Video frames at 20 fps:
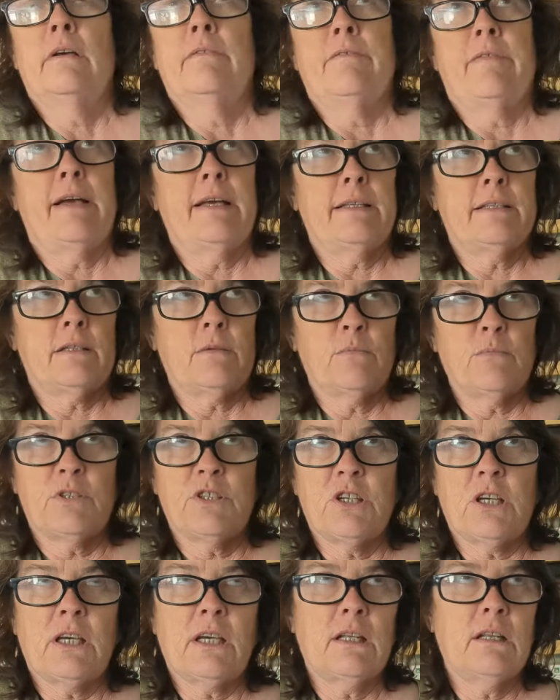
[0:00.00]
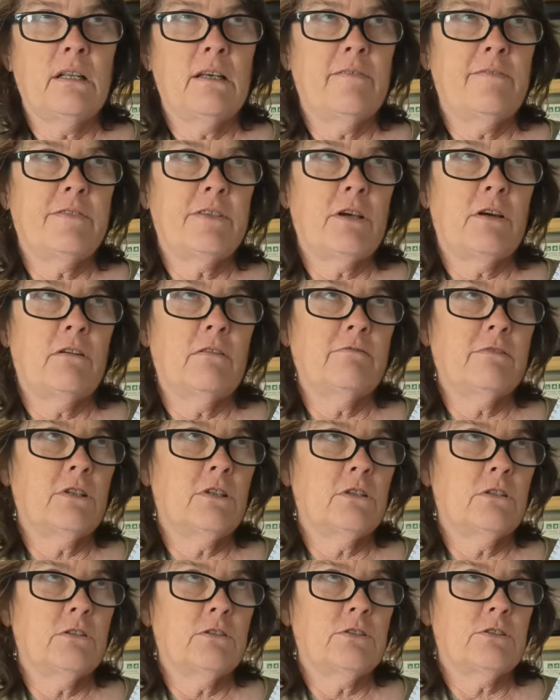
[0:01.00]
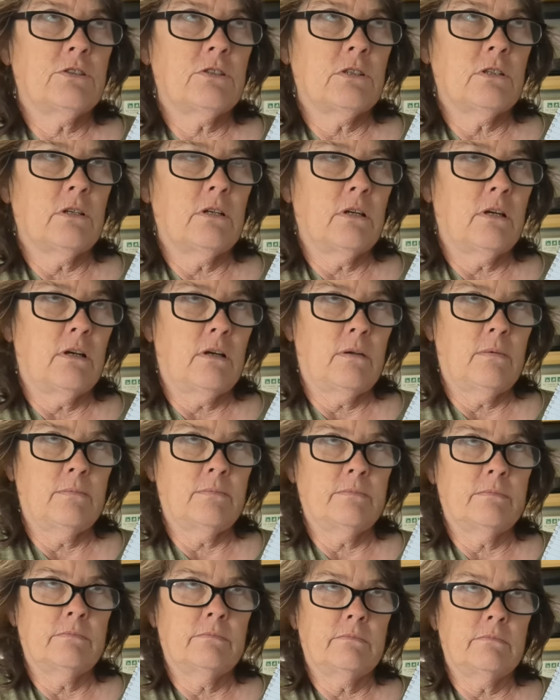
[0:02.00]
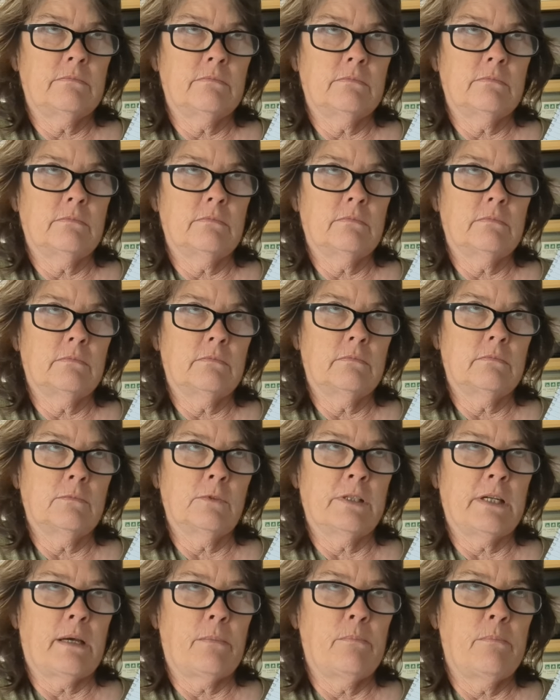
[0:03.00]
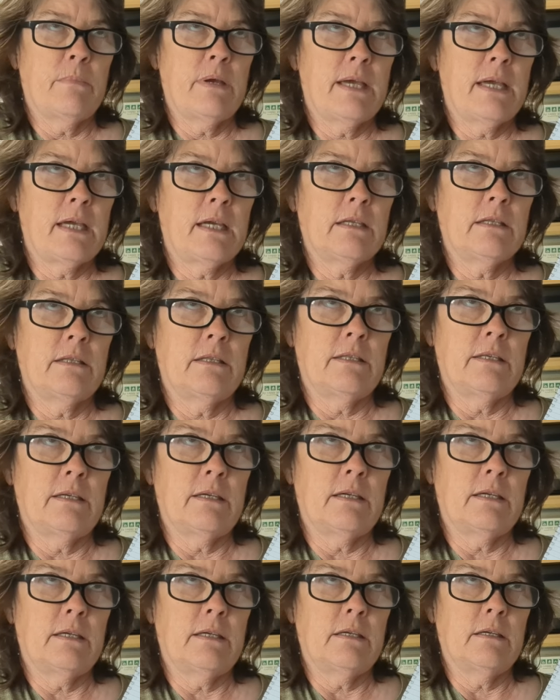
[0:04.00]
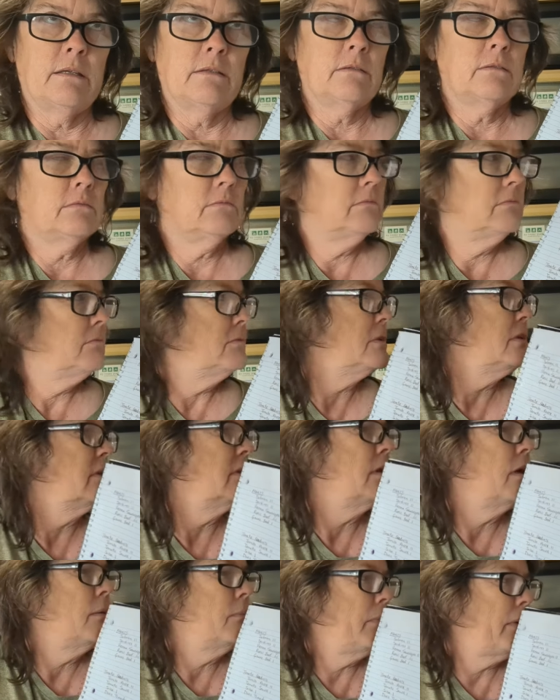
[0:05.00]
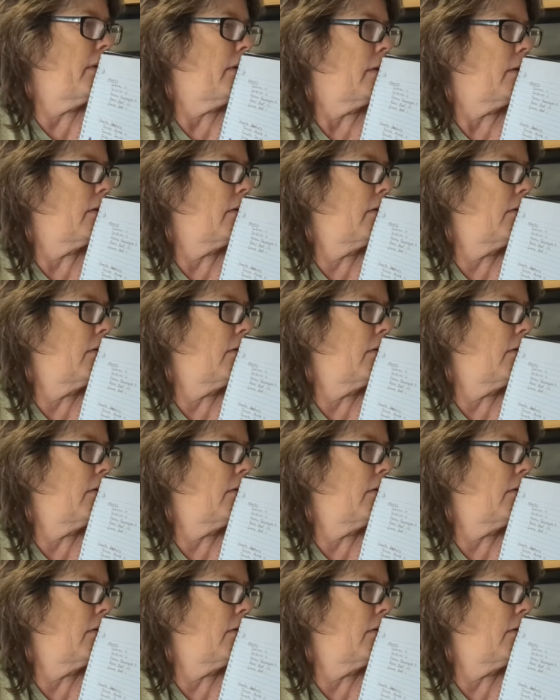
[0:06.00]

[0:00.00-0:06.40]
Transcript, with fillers: Had some chicken leftovers um, when I made the, what did I make?